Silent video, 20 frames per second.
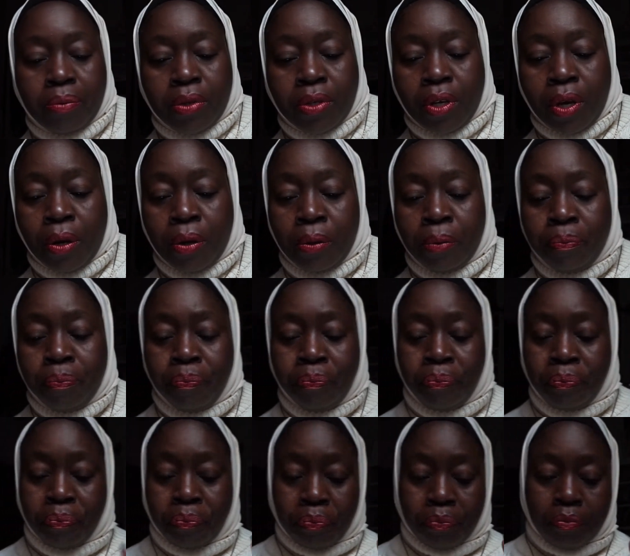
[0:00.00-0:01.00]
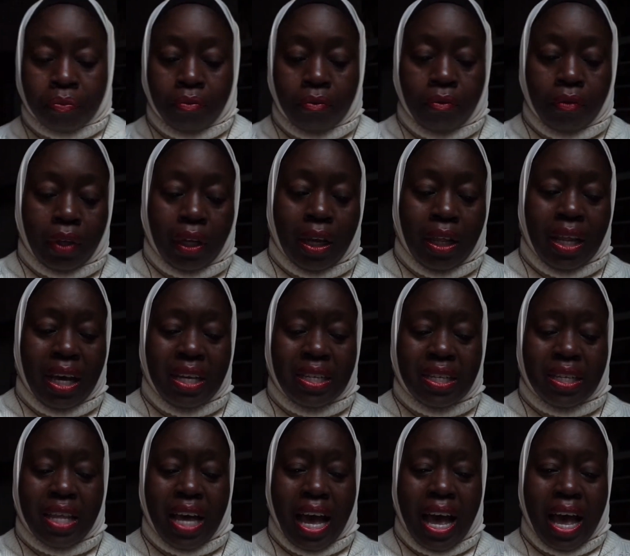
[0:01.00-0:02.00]
So
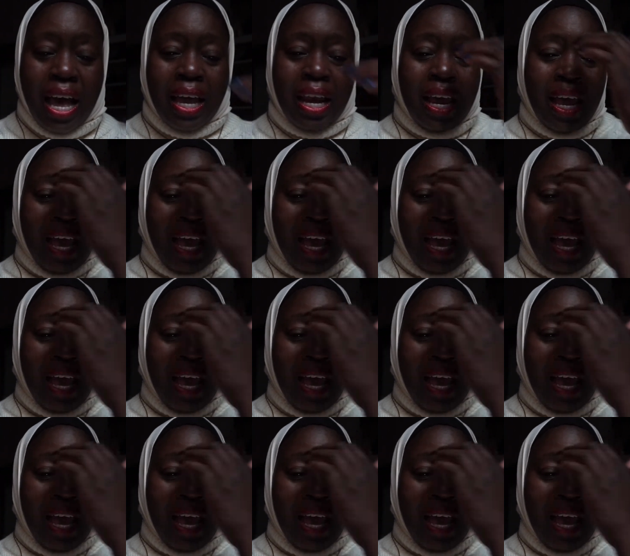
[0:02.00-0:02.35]
that's that.